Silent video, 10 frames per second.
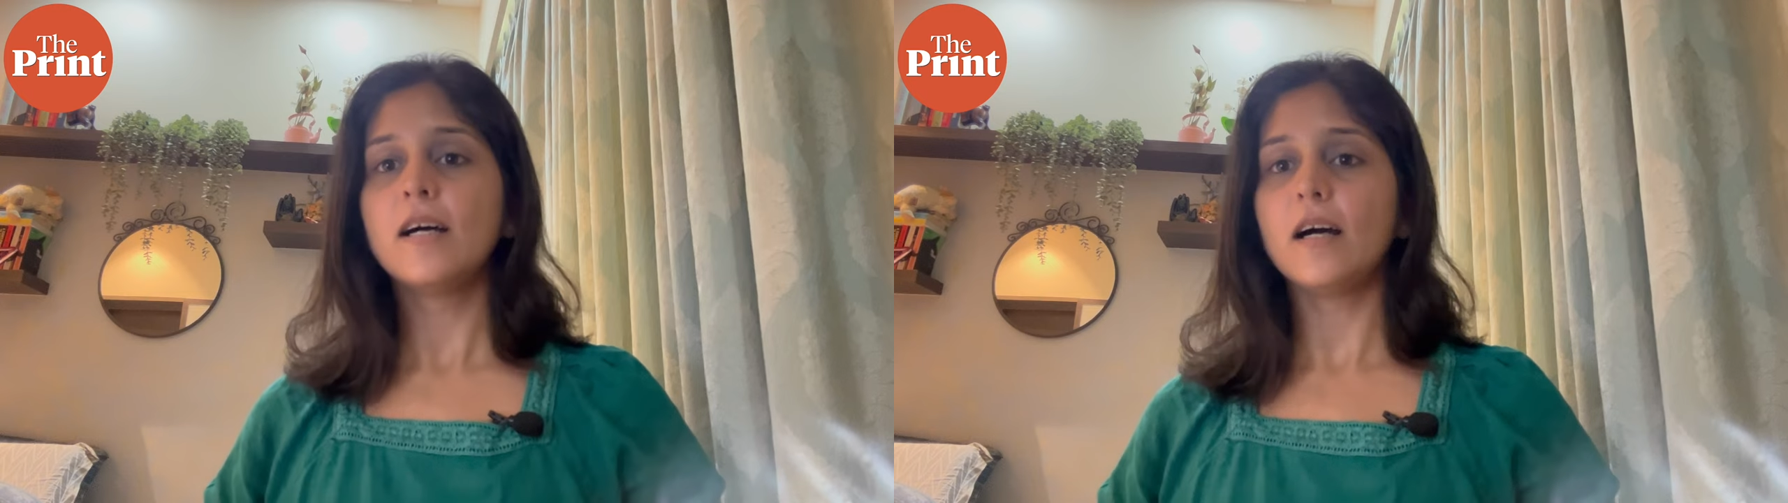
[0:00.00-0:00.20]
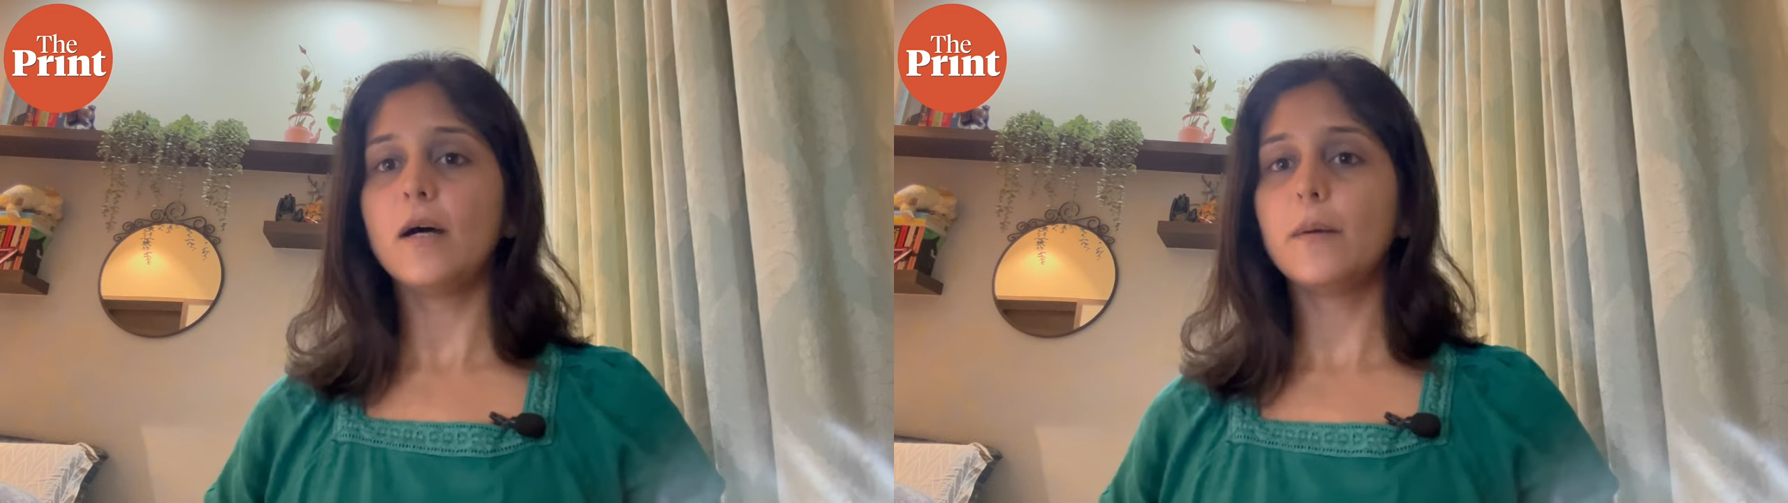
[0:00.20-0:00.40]

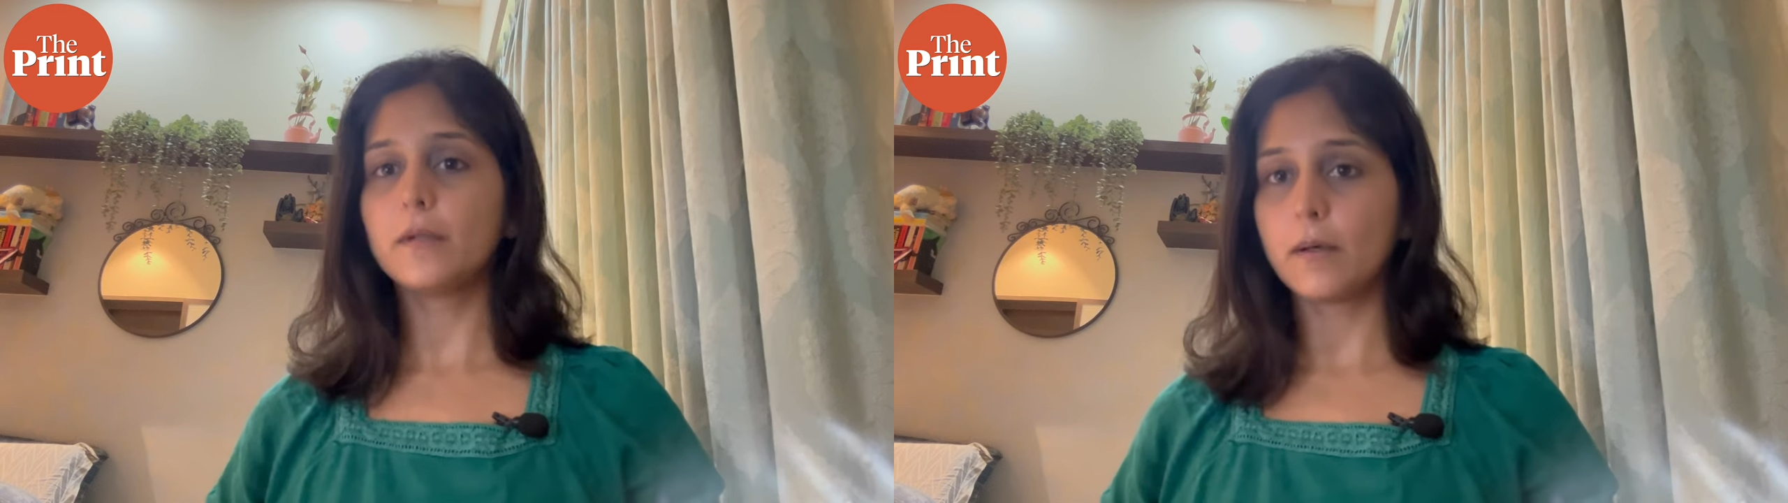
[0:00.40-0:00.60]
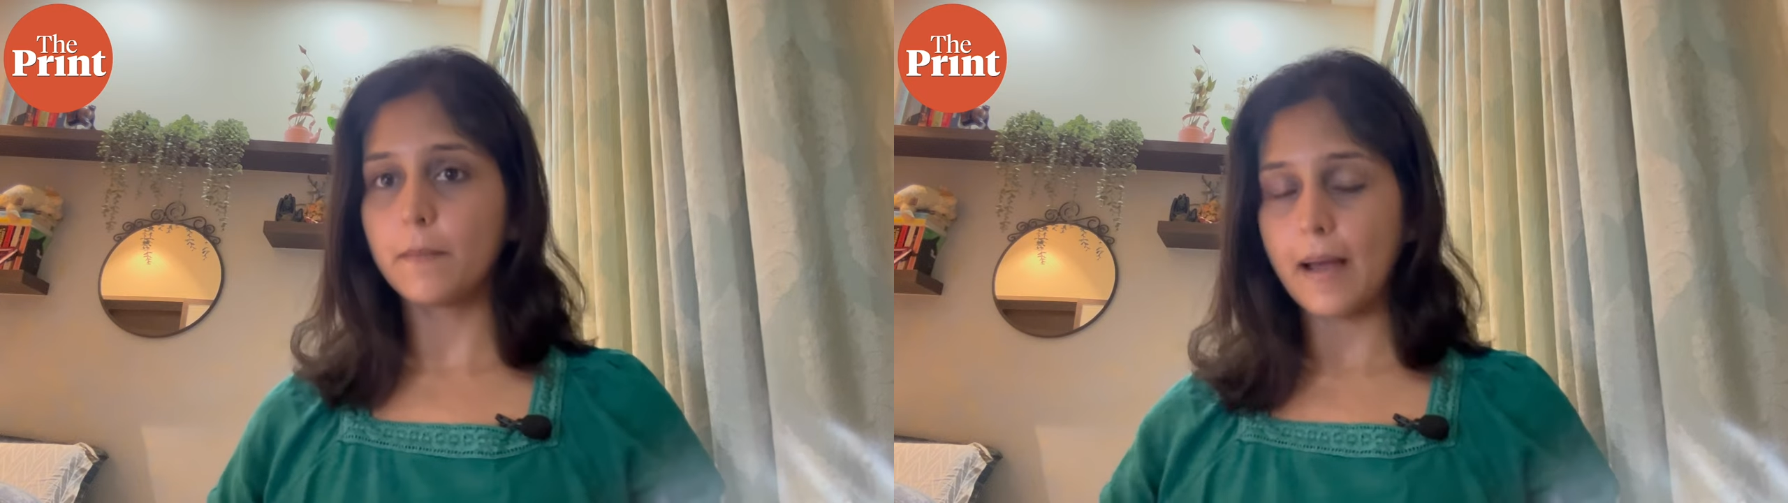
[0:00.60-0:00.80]
uh,
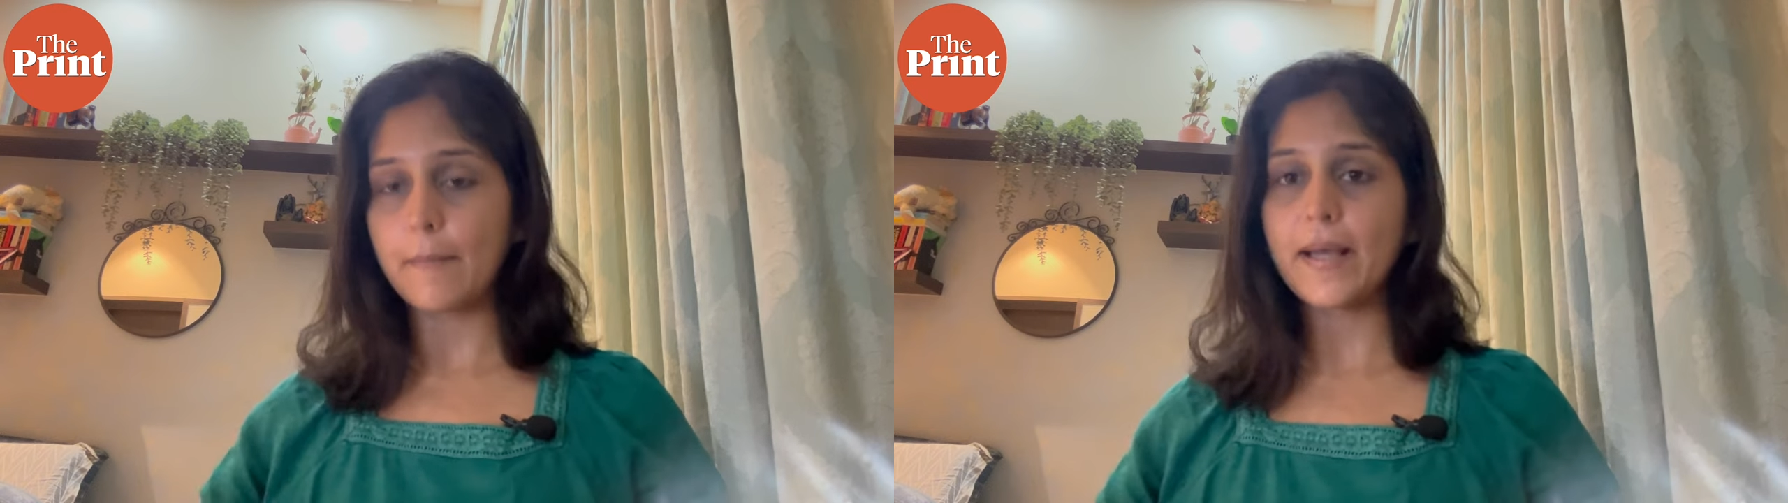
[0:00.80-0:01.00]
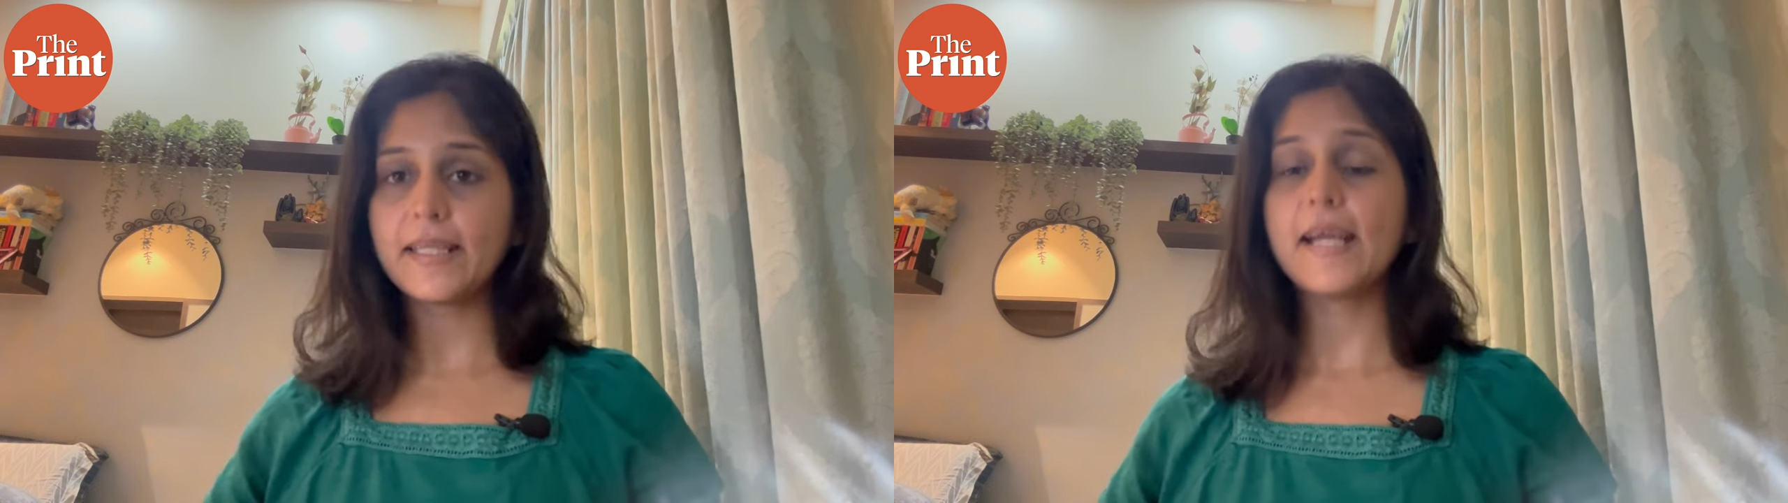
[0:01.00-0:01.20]

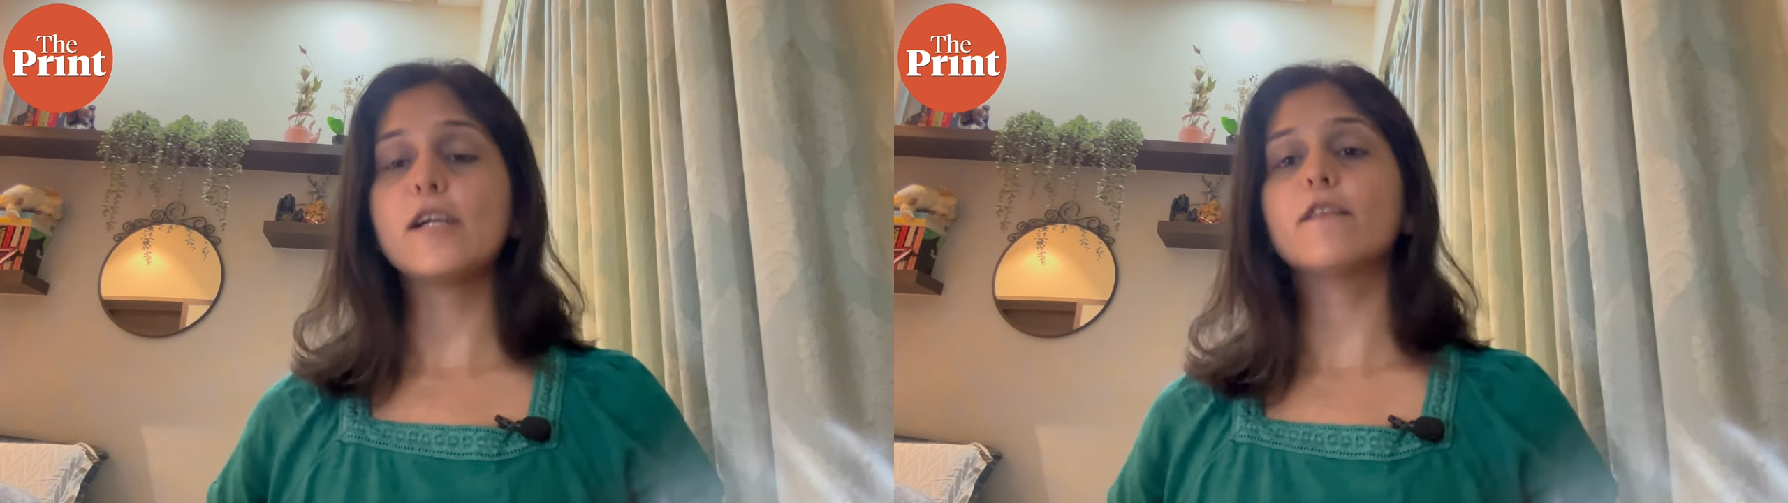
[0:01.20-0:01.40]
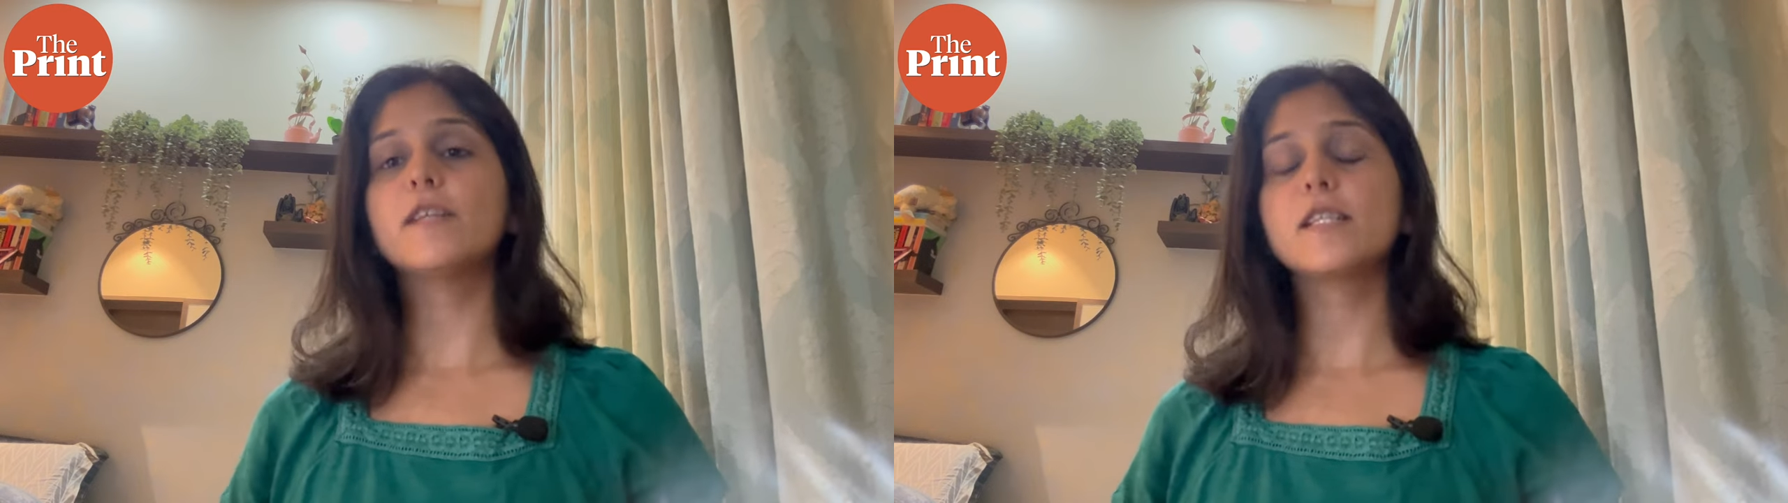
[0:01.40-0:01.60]
by the
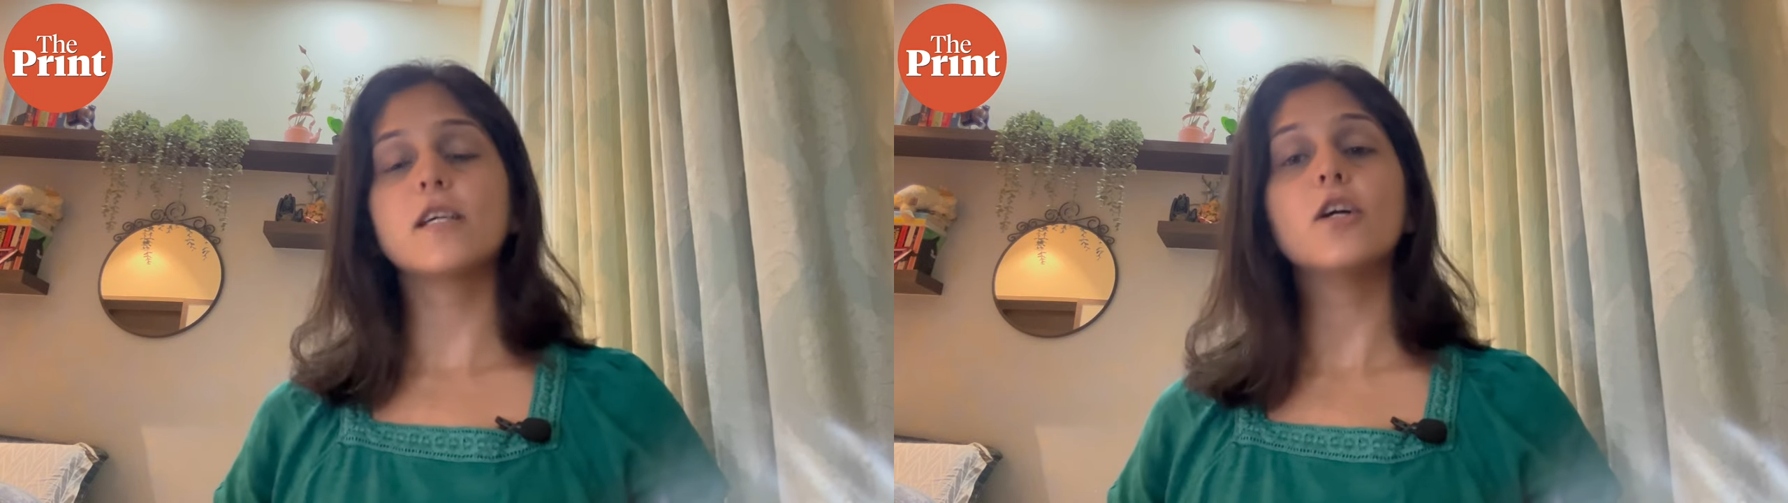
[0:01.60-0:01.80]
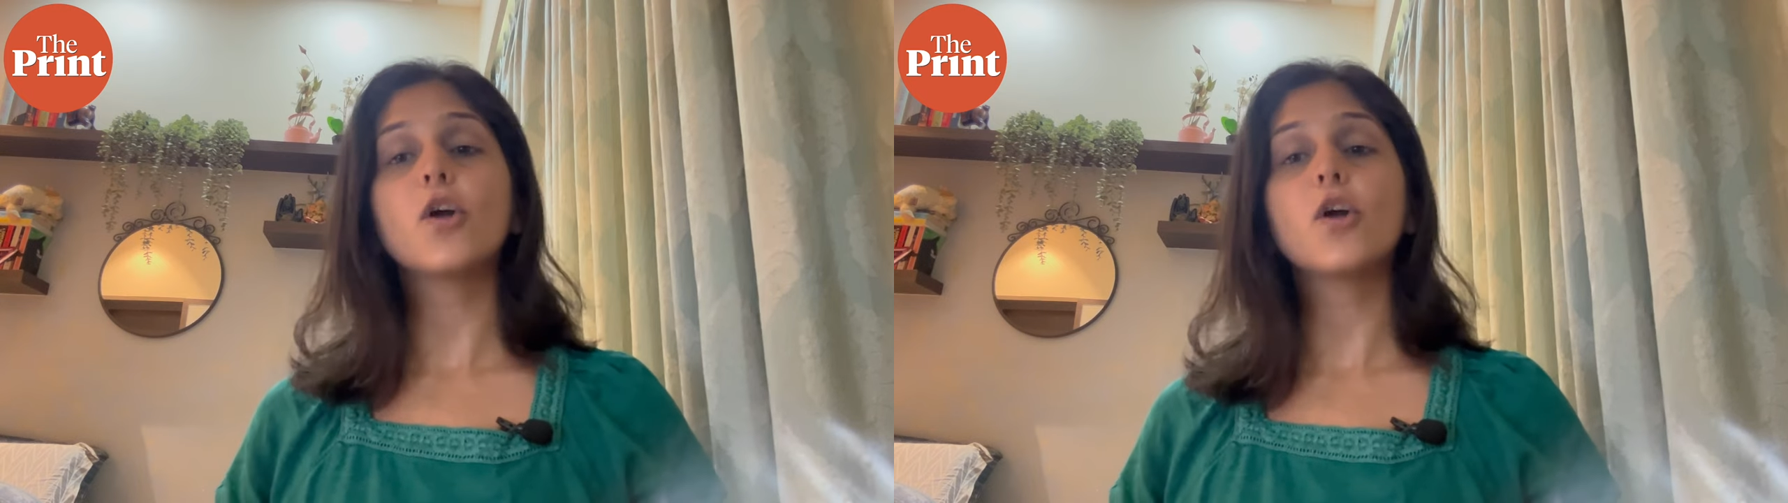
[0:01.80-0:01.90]
end of this year